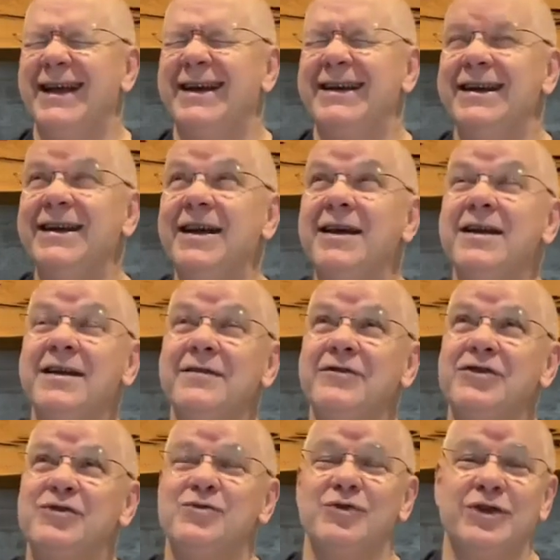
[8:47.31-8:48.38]
None of
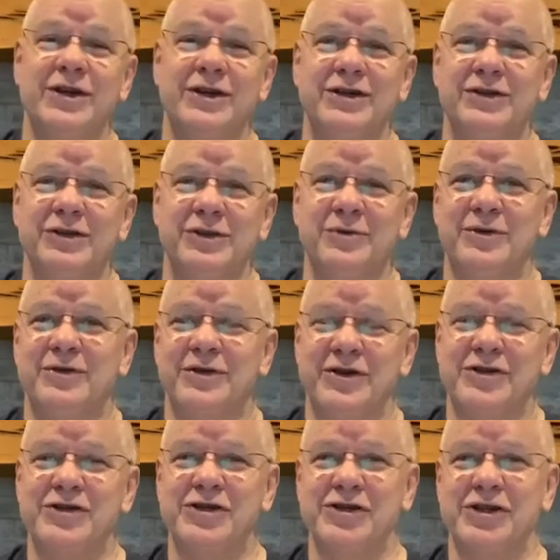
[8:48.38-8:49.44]
us want to deal with
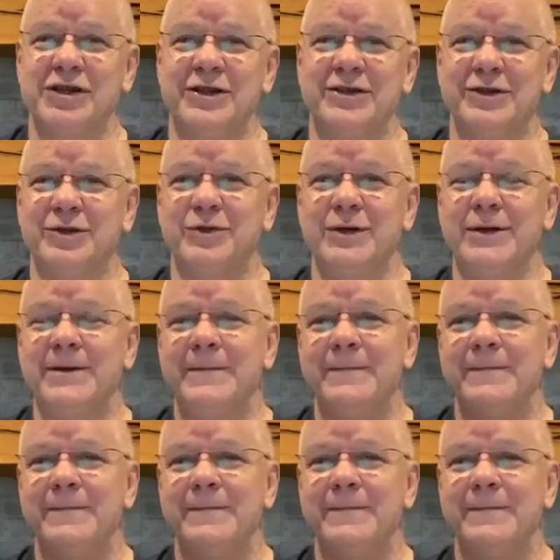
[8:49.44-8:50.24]
our sin, do we?